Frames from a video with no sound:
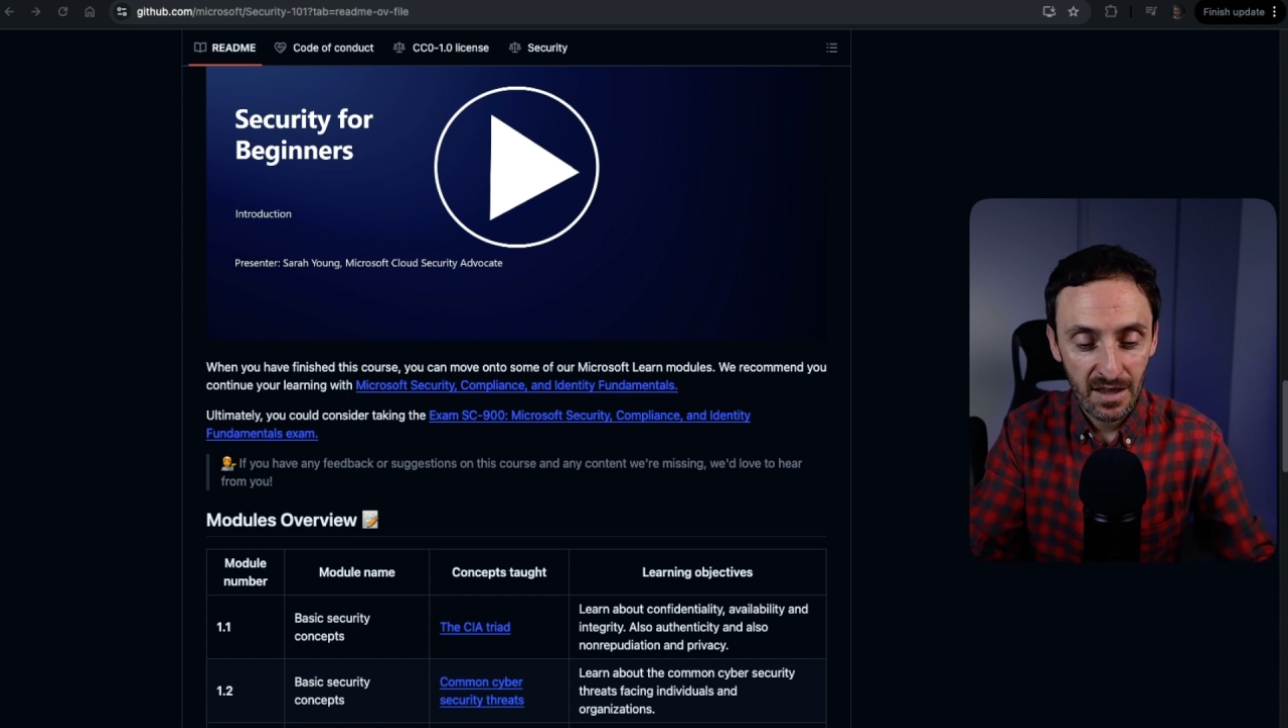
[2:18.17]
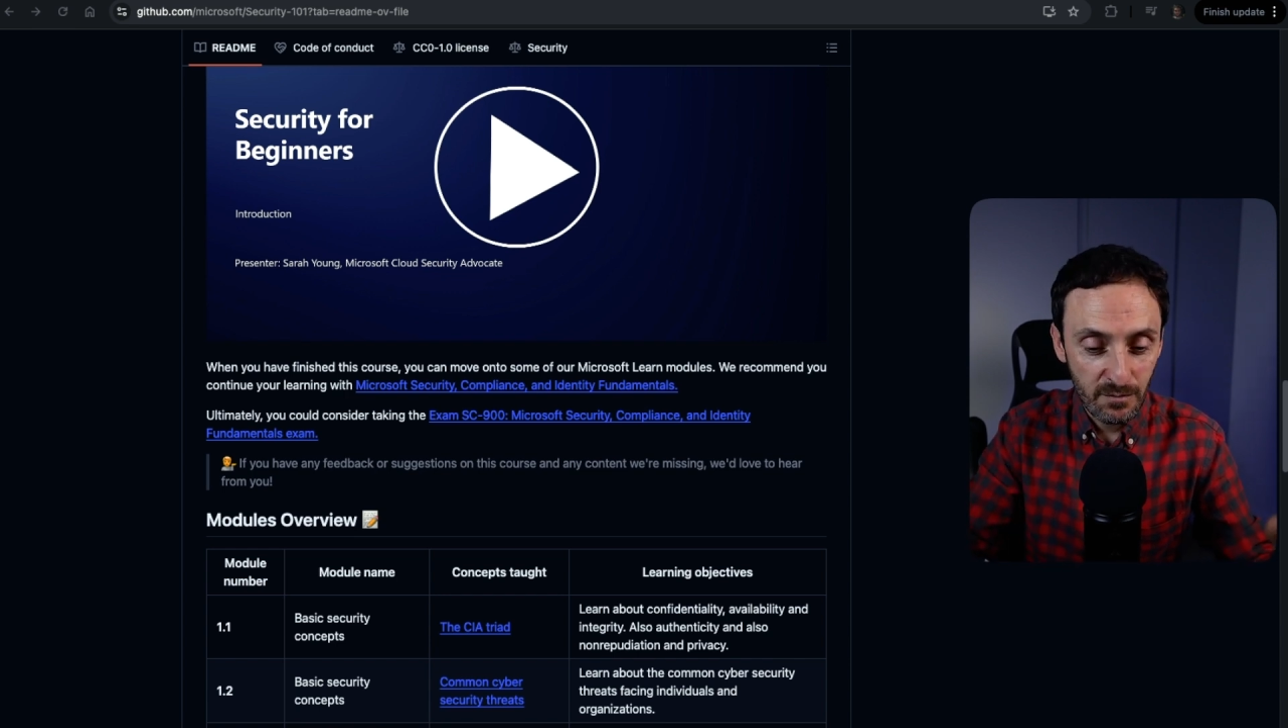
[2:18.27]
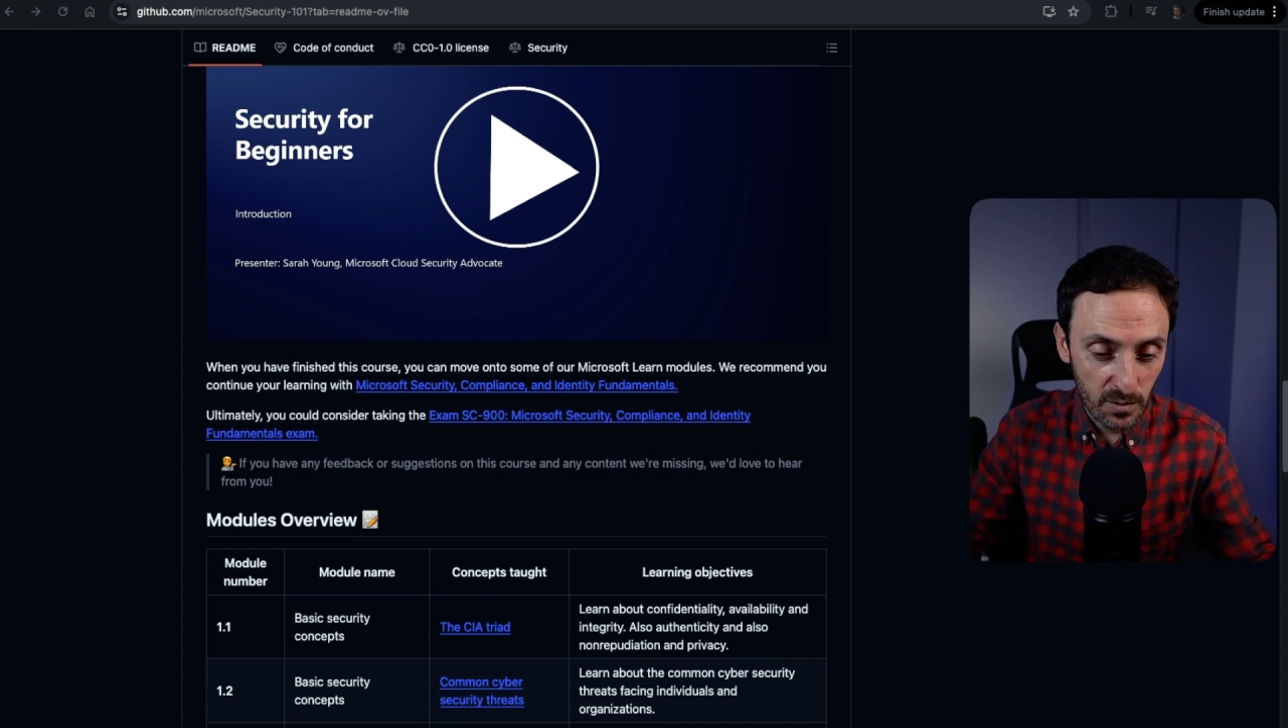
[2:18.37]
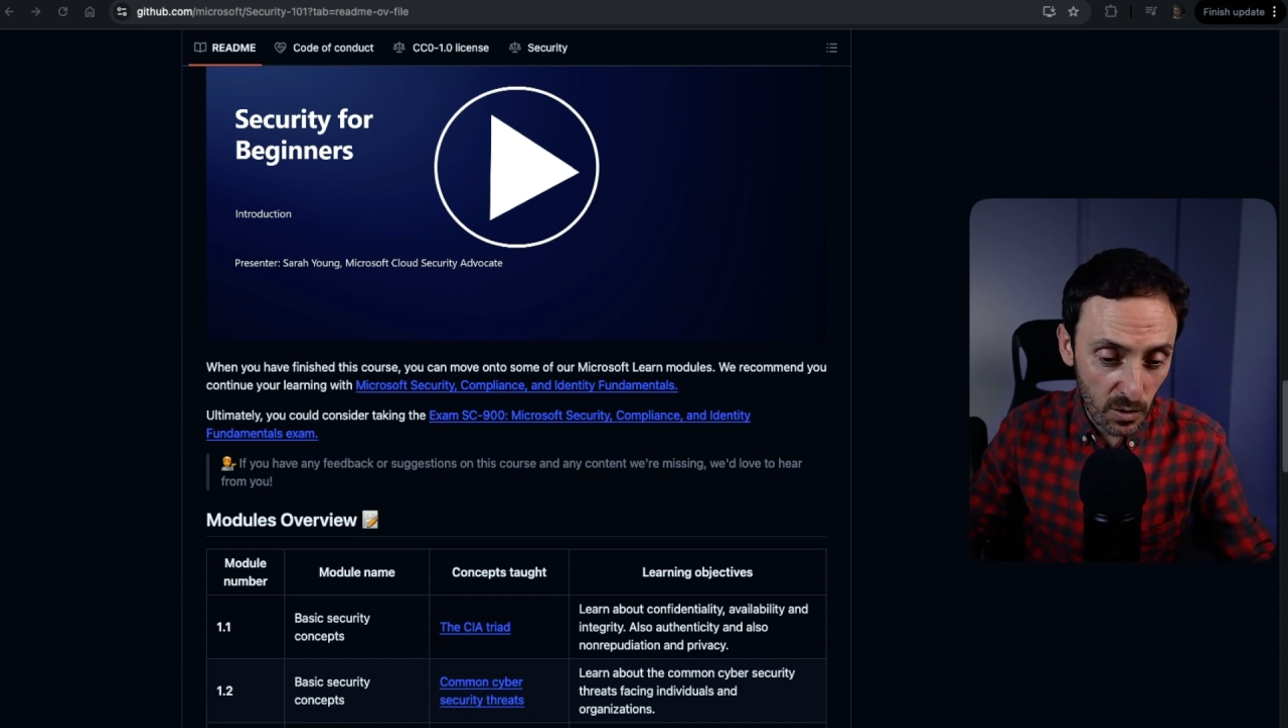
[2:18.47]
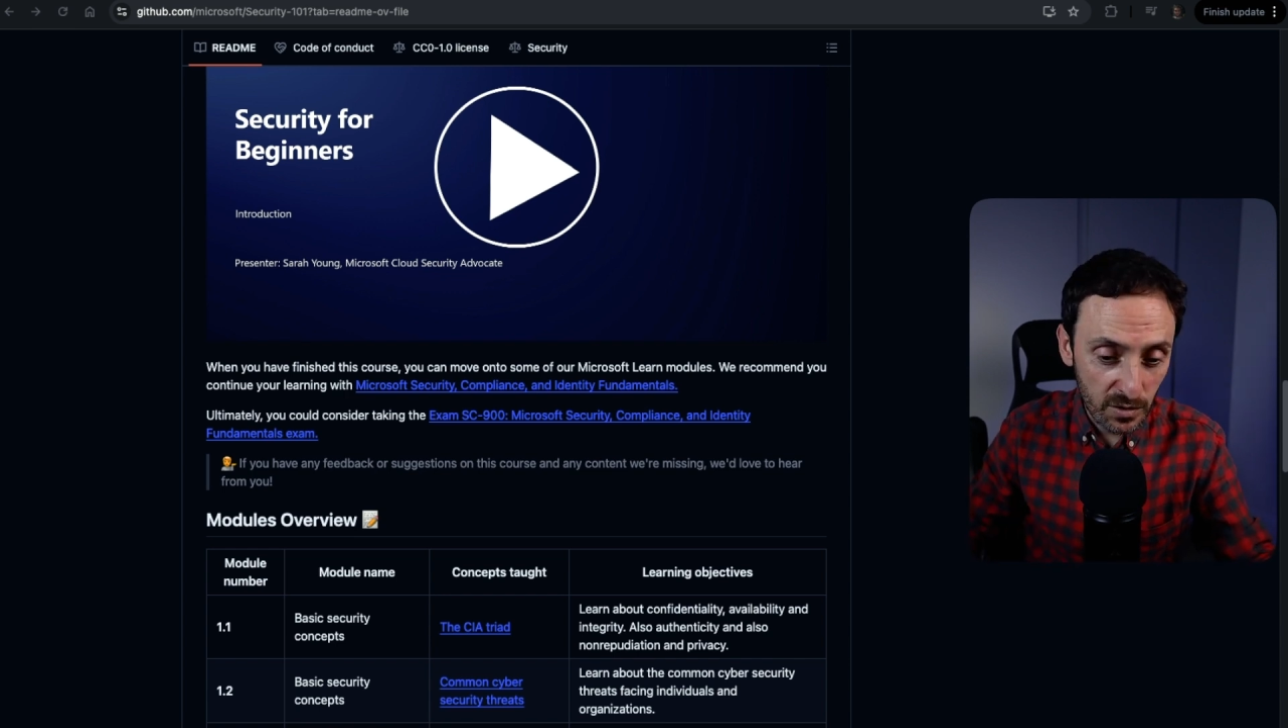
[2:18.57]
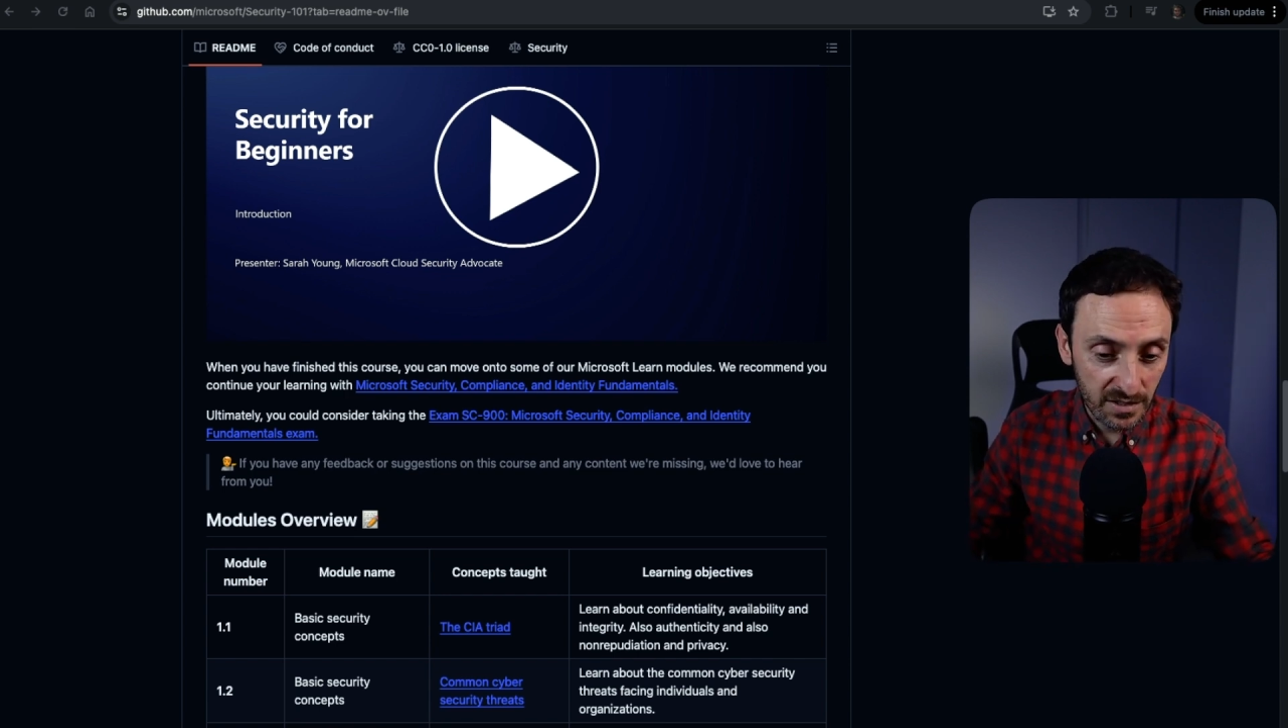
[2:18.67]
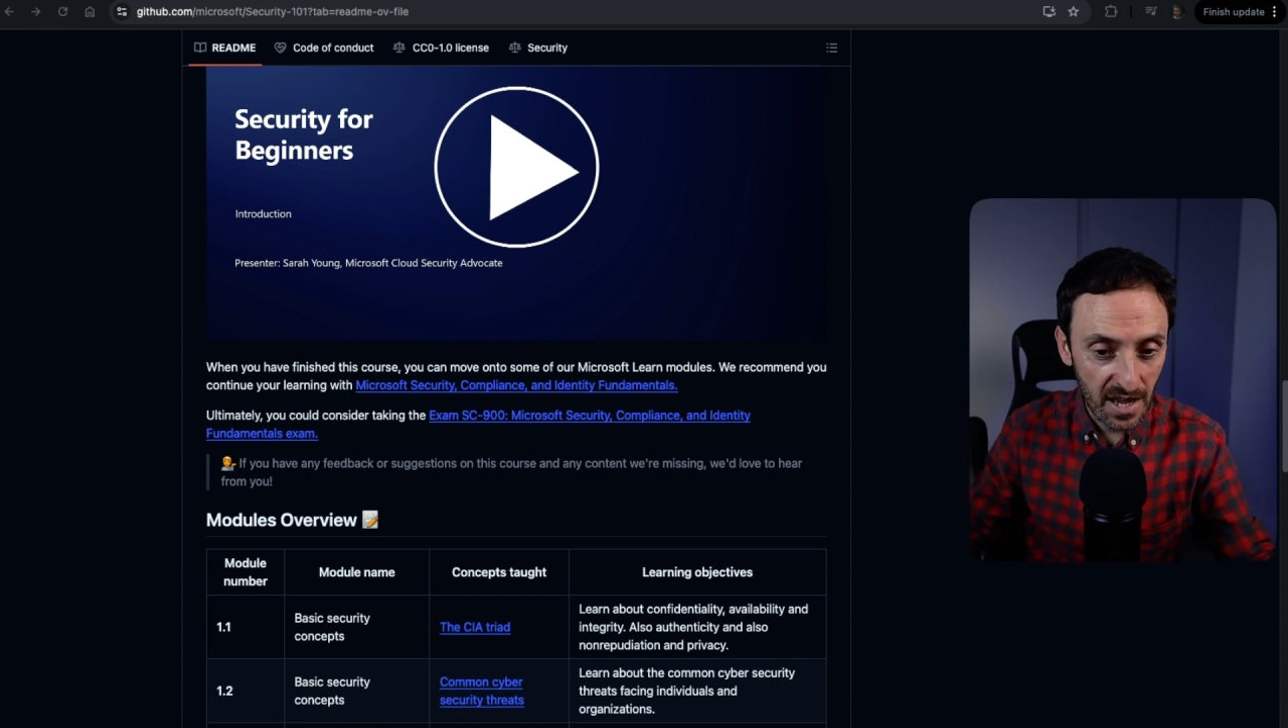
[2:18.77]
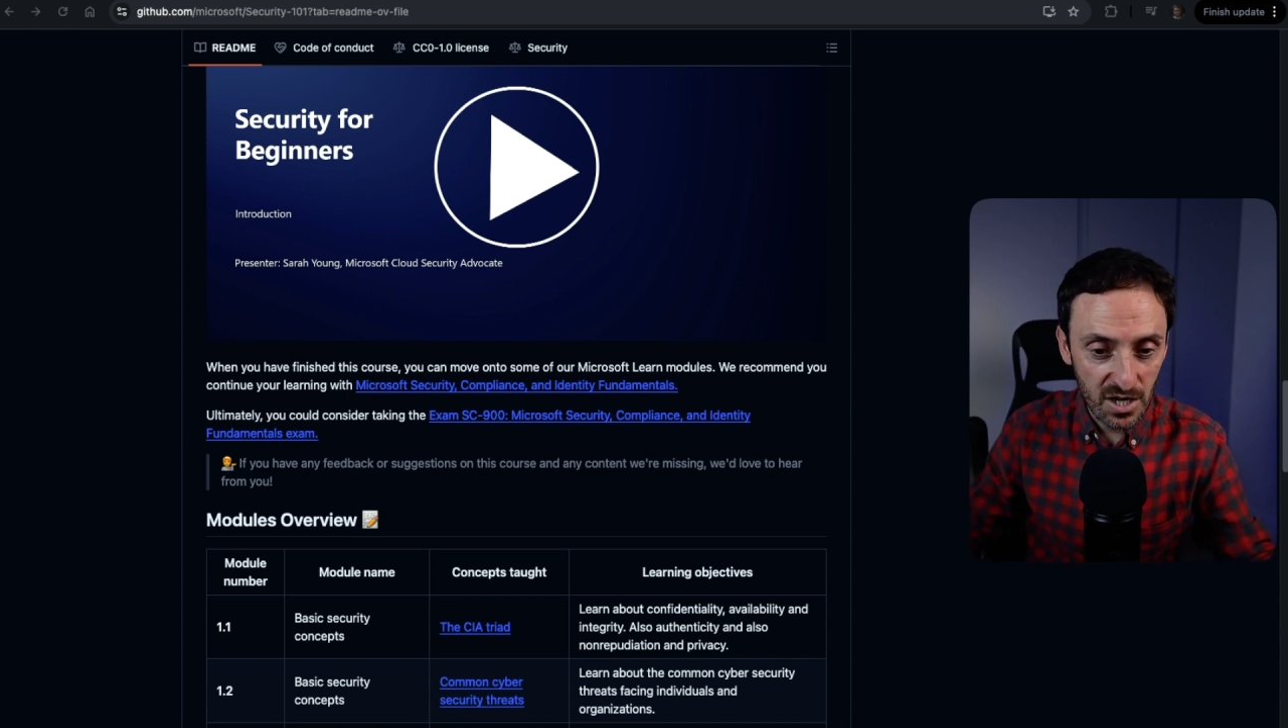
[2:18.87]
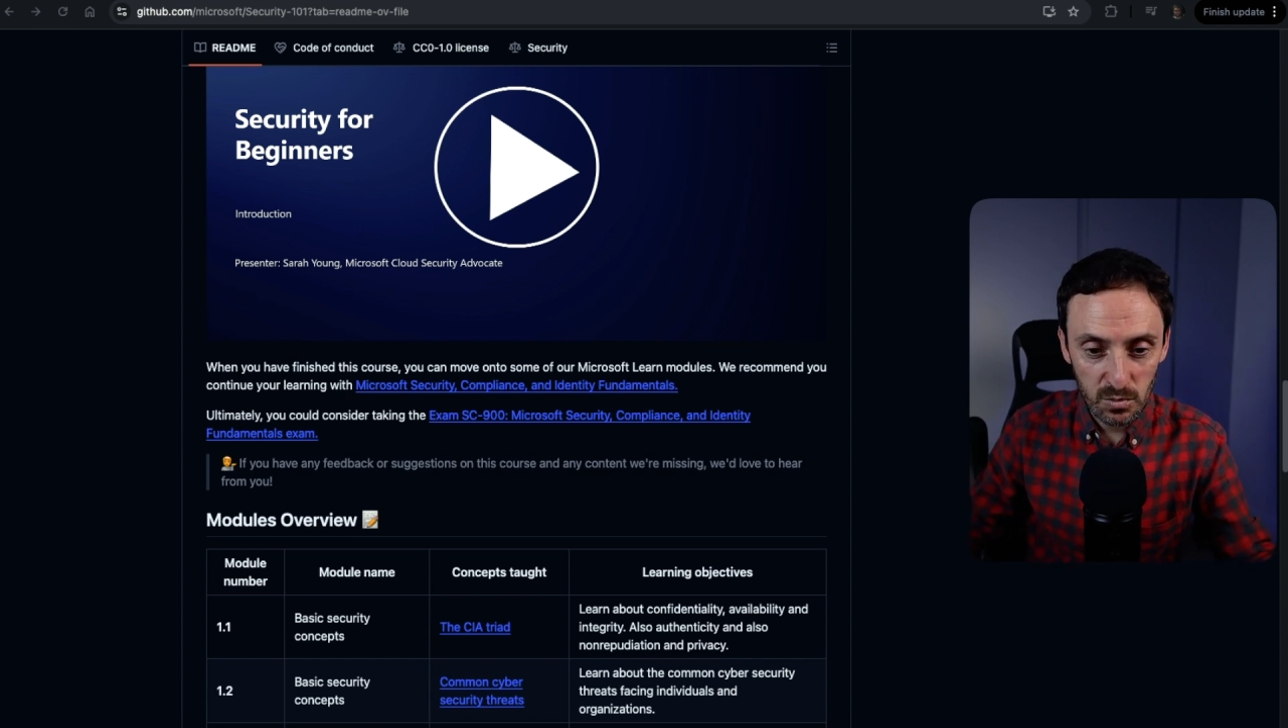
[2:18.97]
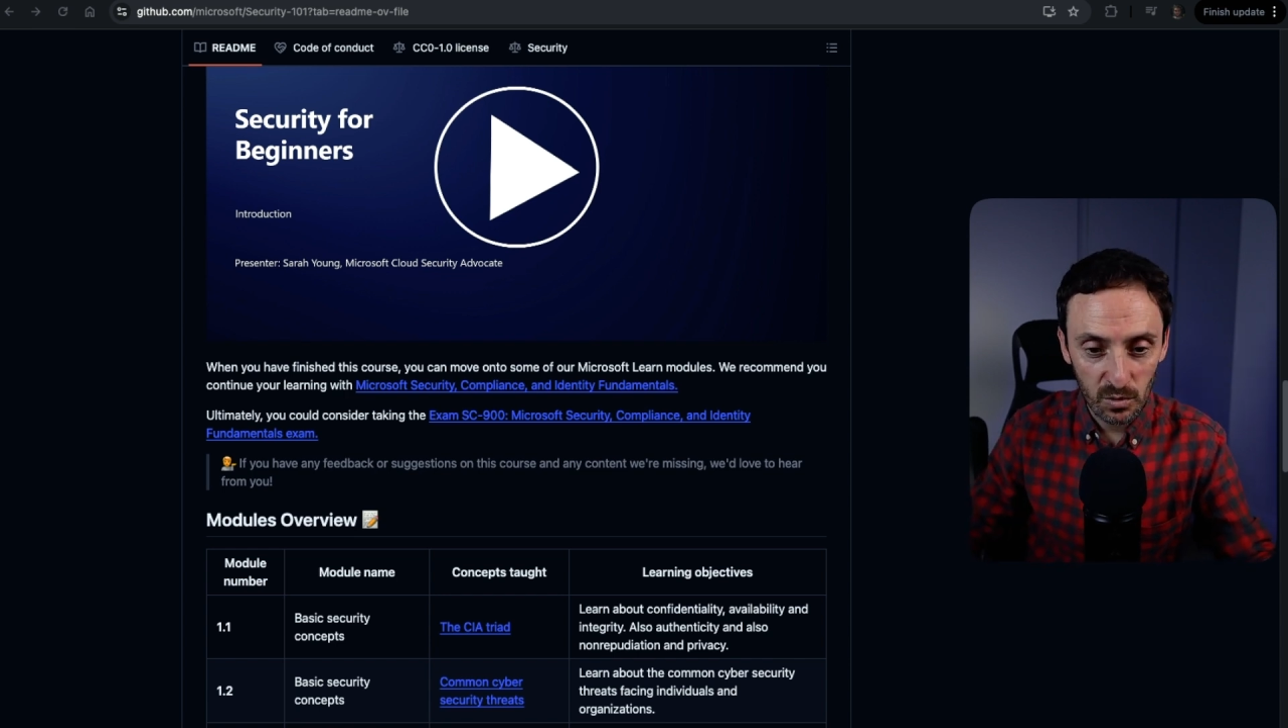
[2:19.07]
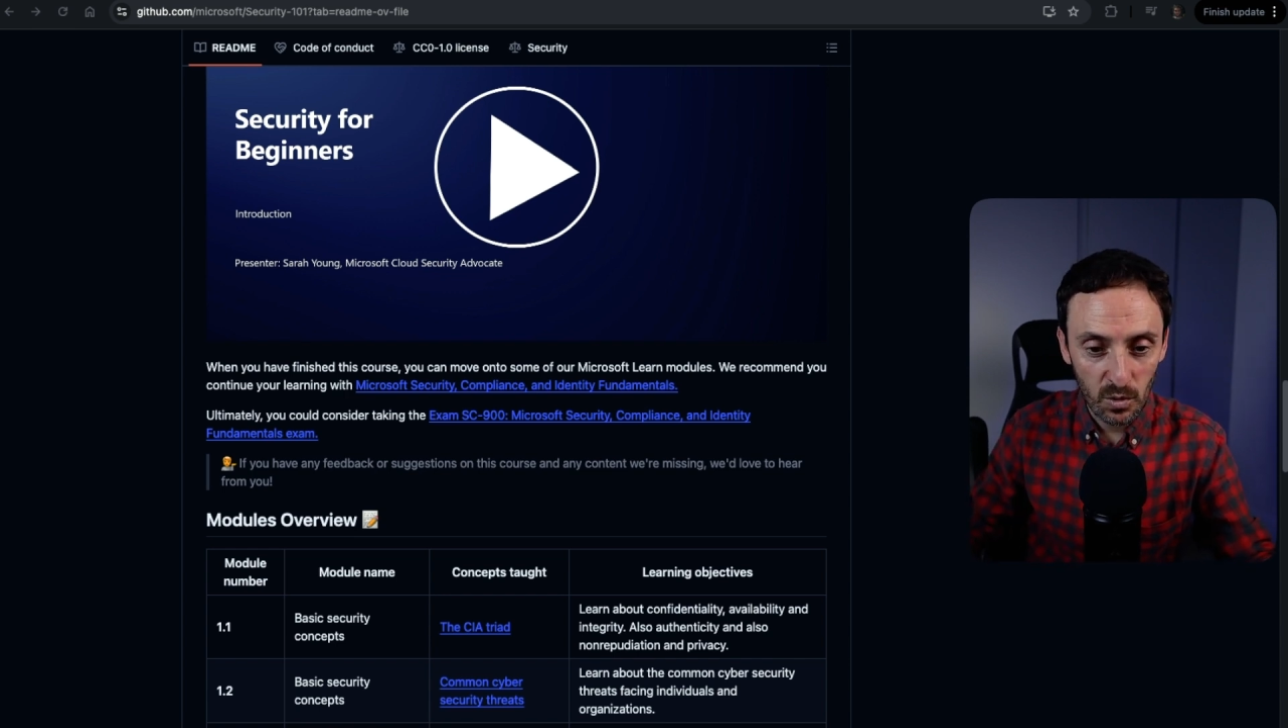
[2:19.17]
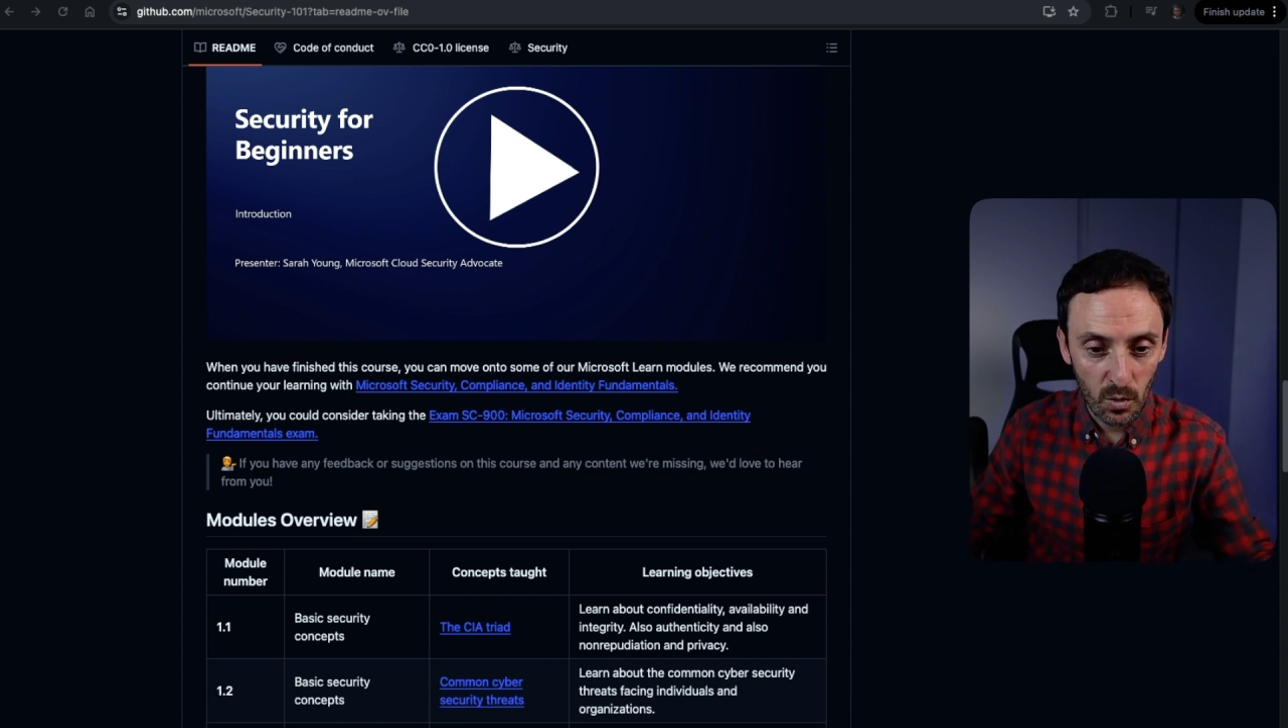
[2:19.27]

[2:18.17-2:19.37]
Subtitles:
If we look at the actual